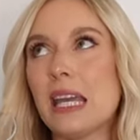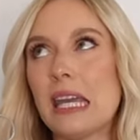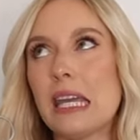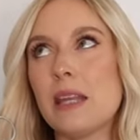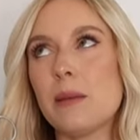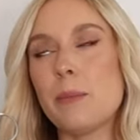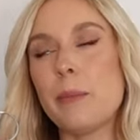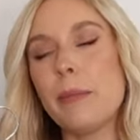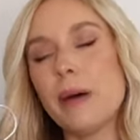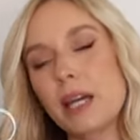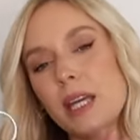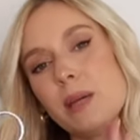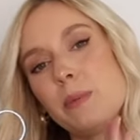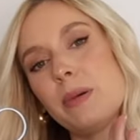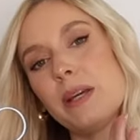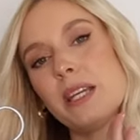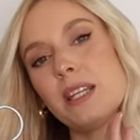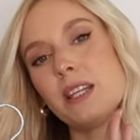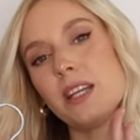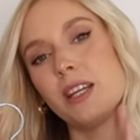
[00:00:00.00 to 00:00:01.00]
in my
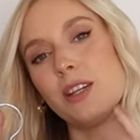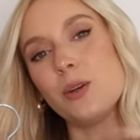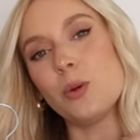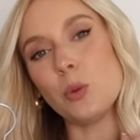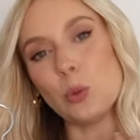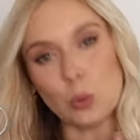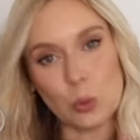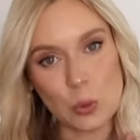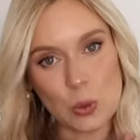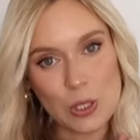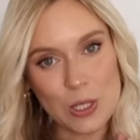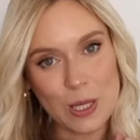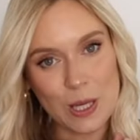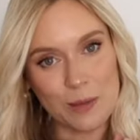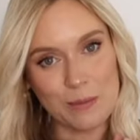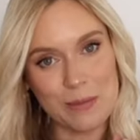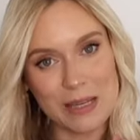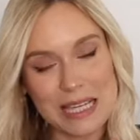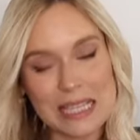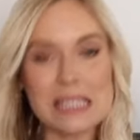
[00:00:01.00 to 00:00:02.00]
opinion, autumn